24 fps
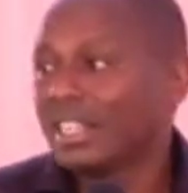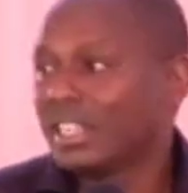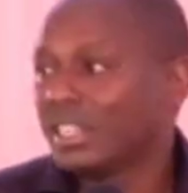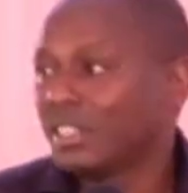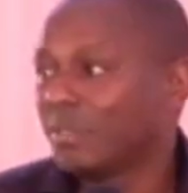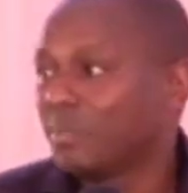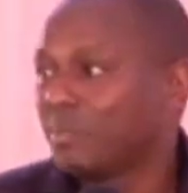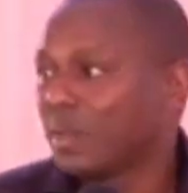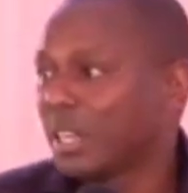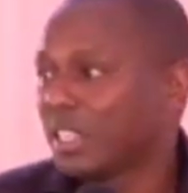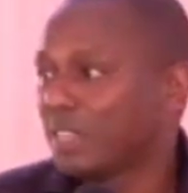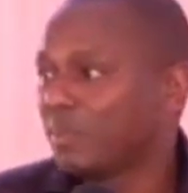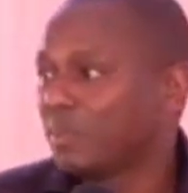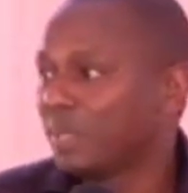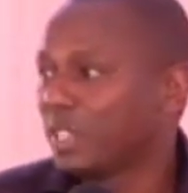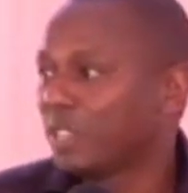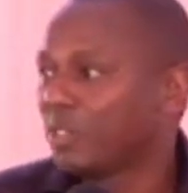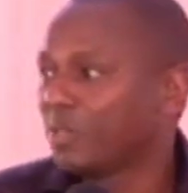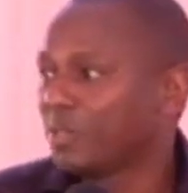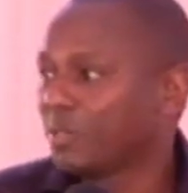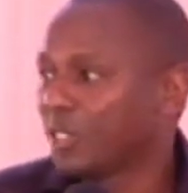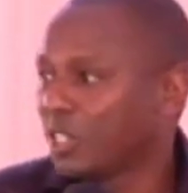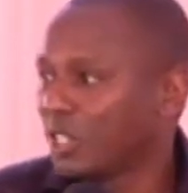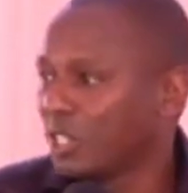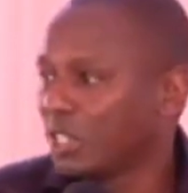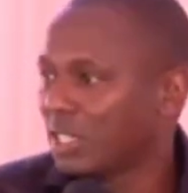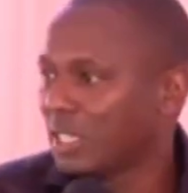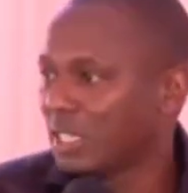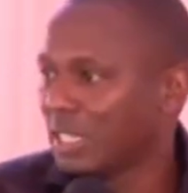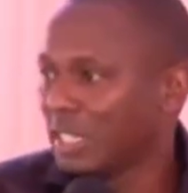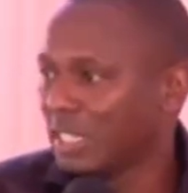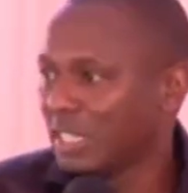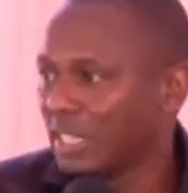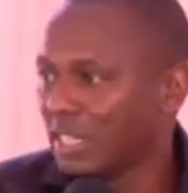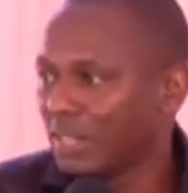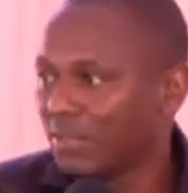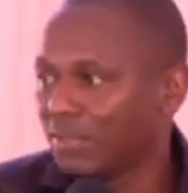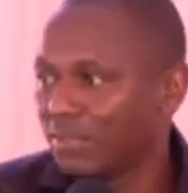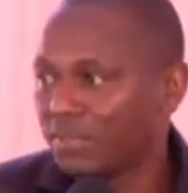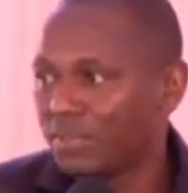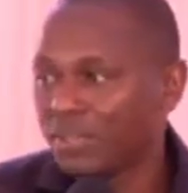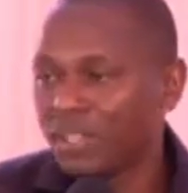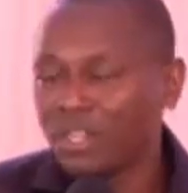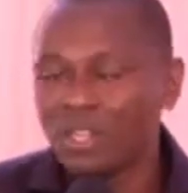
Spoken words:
disbursement of NGCDF.